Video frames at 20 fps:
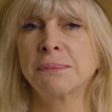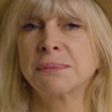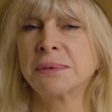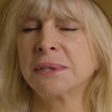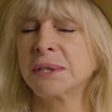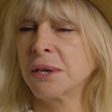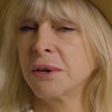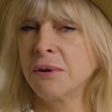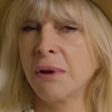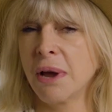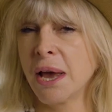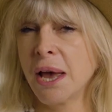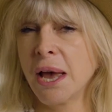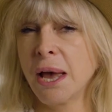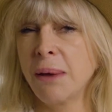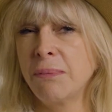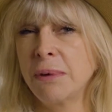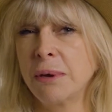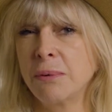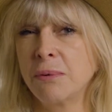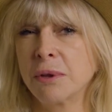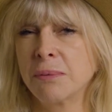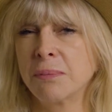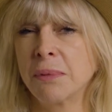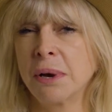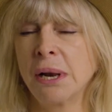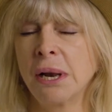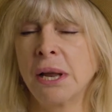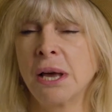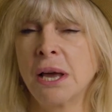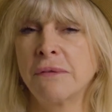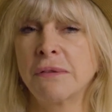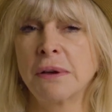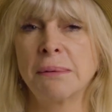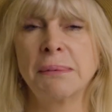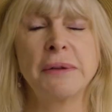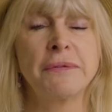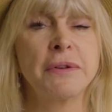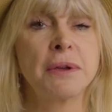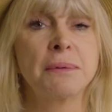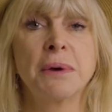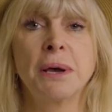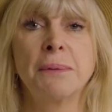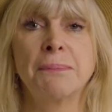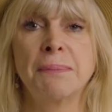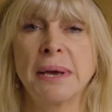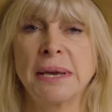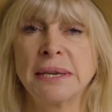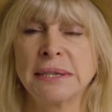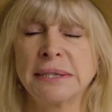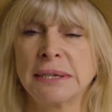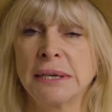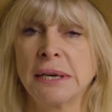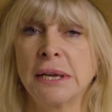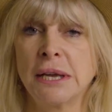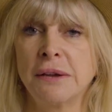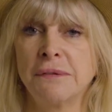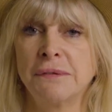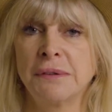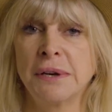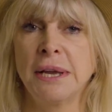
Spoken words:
I'm so happy with my life. I'm living my best life